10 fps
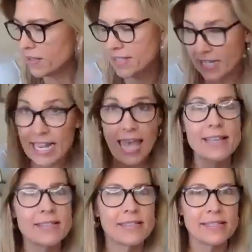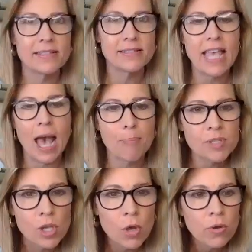today's
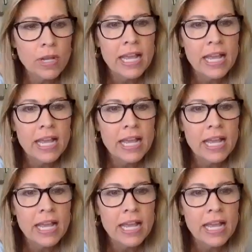episode,